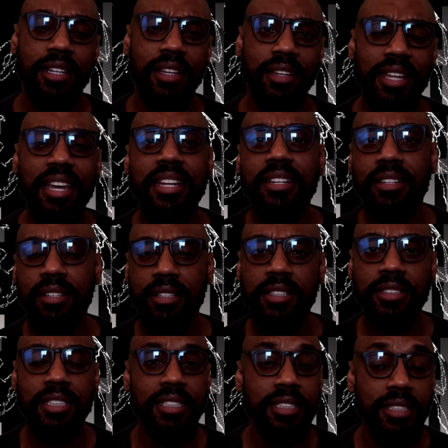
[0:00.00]
That
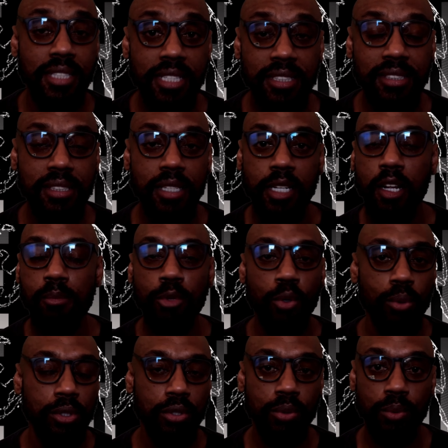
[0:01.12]
does exist, and I'm
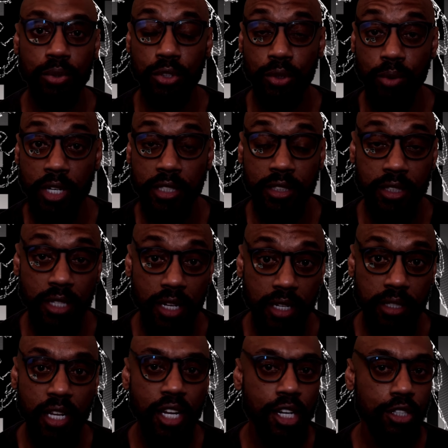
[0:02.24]
going to address
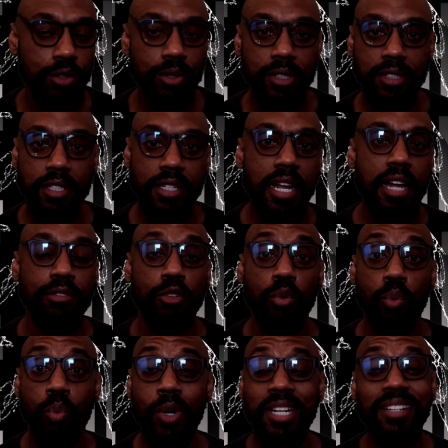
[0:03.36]
that. You're just gonna have to
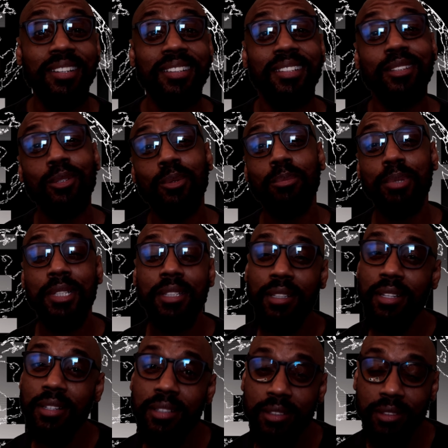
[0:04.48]
wait a little bit
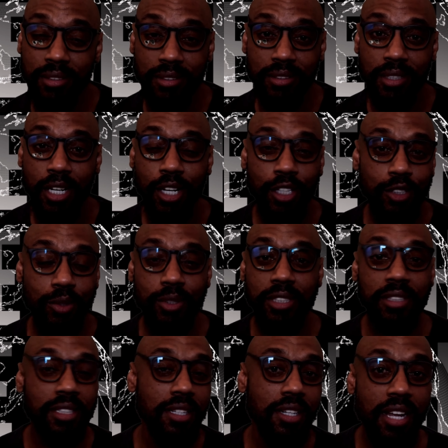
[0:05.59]
longer. You're
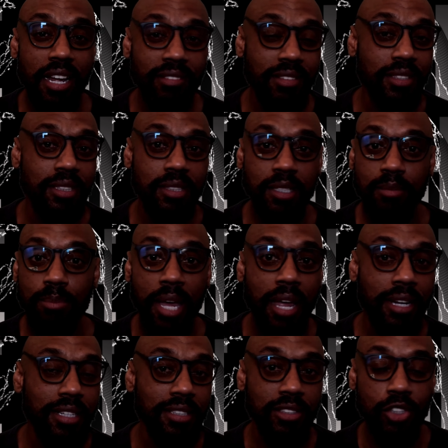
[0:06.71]
just gonna have to sit
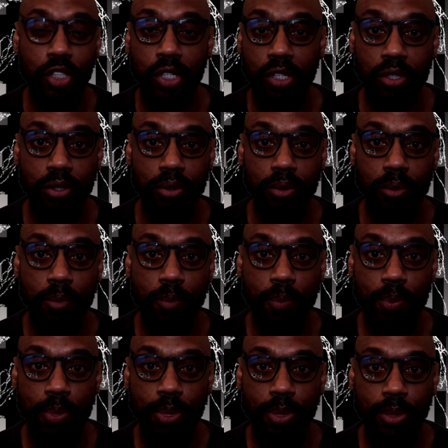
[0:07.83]
back and chill
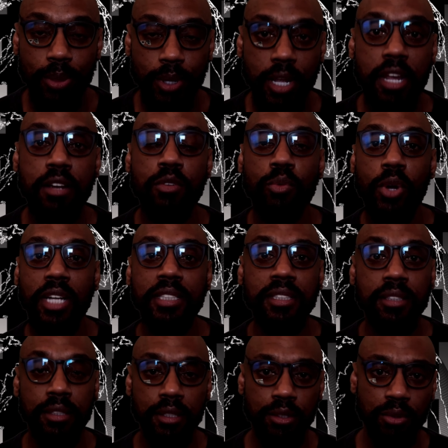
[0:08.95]
and
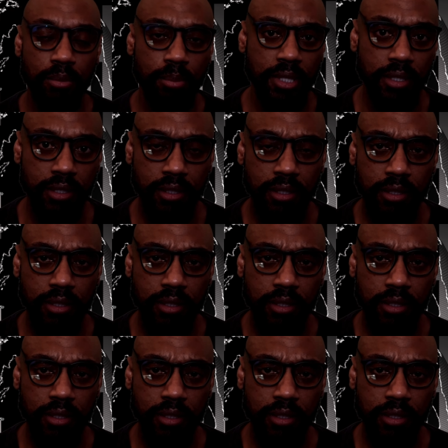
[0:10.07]
rest a little bit.